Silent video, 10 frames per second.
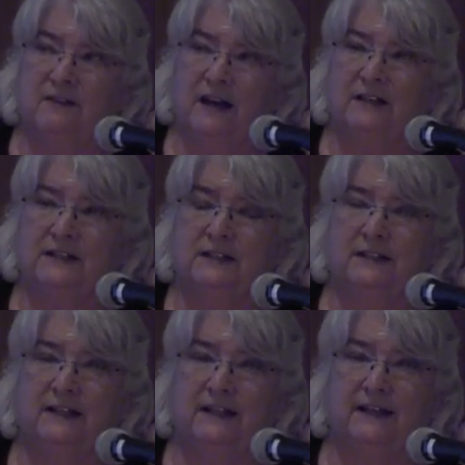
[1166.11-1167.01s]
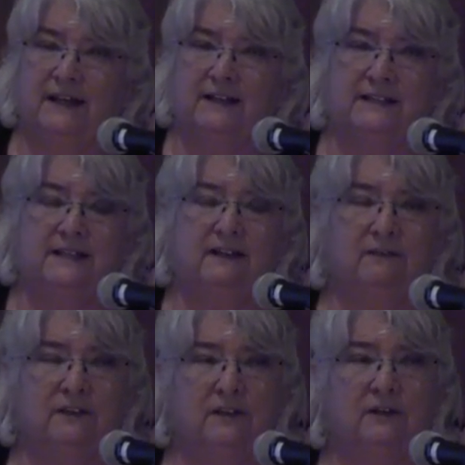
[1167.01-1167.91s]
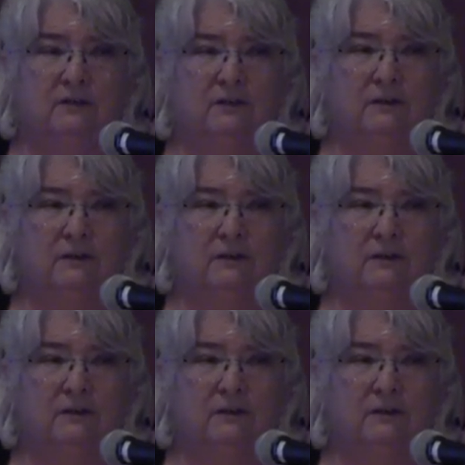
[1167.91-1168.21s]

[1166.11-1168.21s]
action in that case, even though